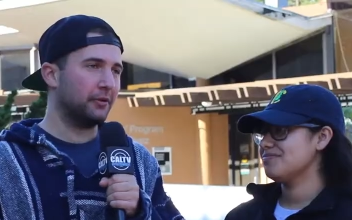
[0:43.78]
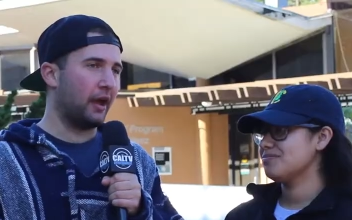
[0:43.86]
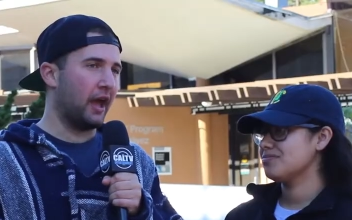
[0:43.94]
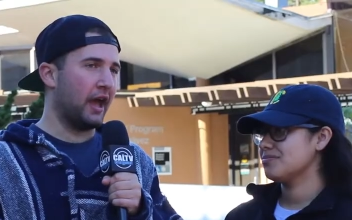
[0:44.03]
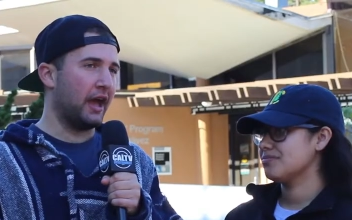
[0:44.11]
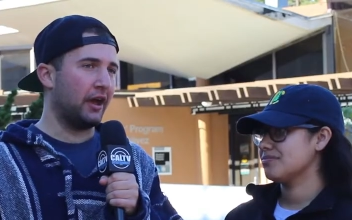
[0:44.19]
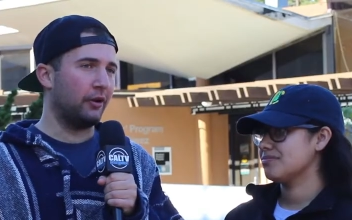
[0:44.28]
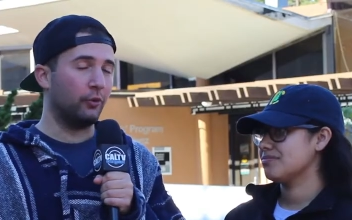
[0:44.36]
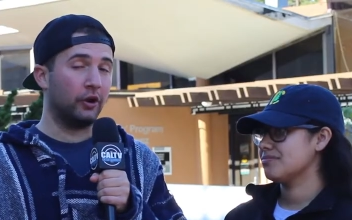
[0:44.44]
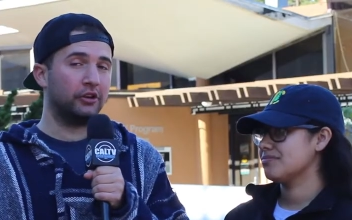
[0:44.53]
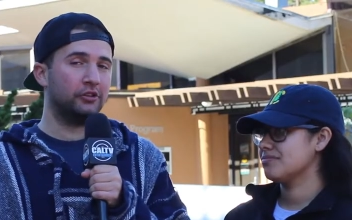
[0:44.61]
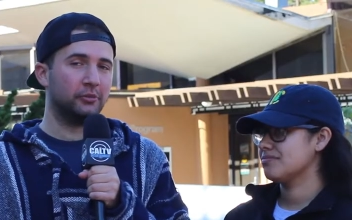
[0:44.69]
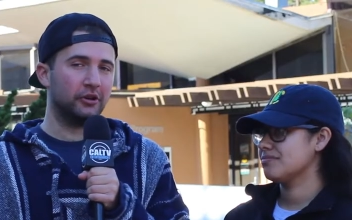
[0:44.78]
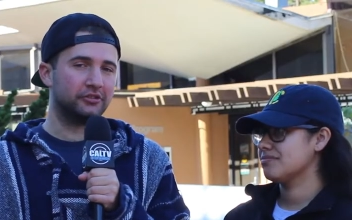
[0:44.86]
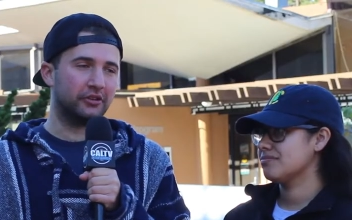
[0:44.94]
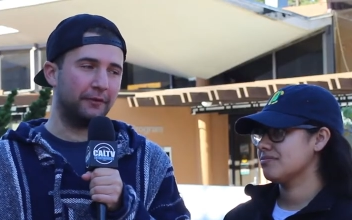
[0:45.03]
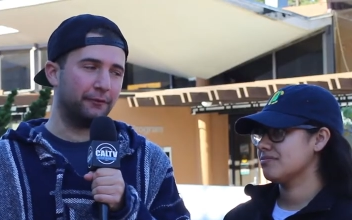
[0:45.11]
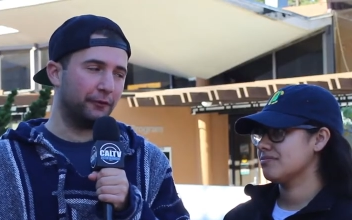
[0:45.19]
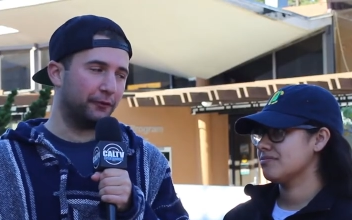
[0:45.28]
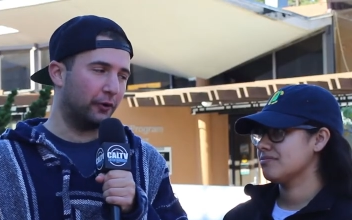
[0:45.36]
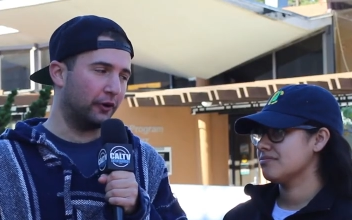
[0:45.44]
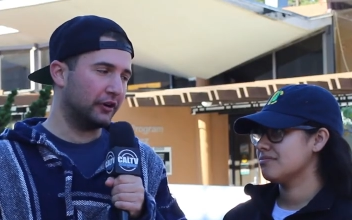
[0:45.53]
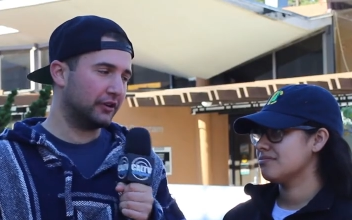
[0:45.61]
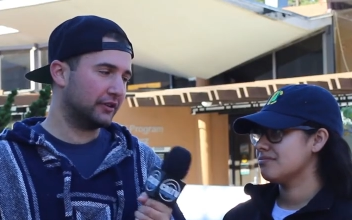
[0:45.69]
Speaker 1: Uh, what are you most grateful
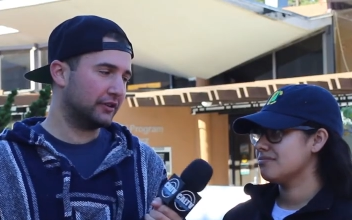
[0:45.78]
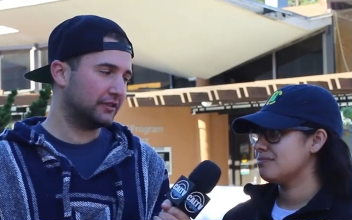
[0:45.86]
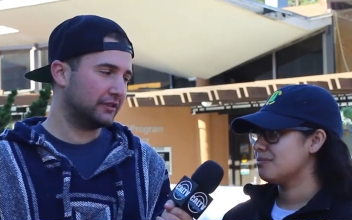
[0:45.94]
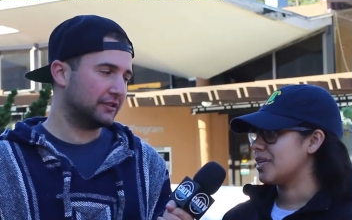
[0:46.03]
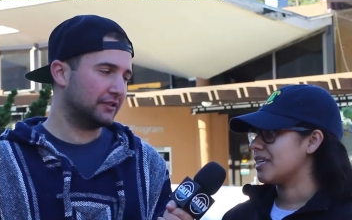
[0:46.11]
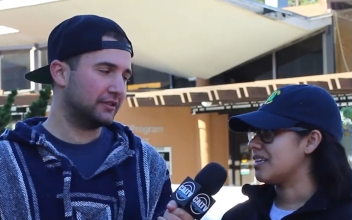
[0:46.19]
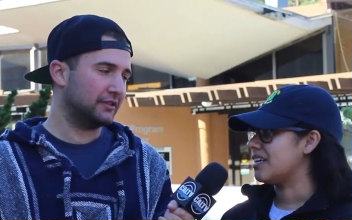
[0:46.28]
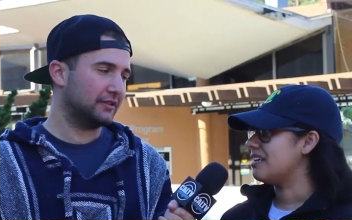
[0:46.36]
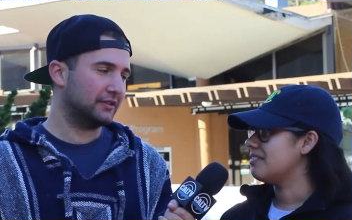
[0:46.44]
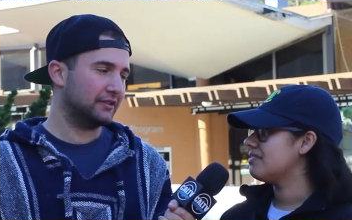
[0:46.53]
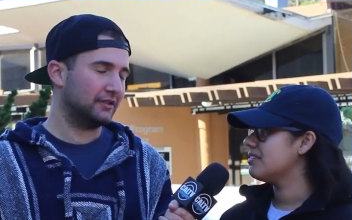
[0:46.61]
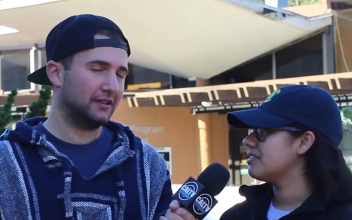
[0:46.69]
for? Being alive.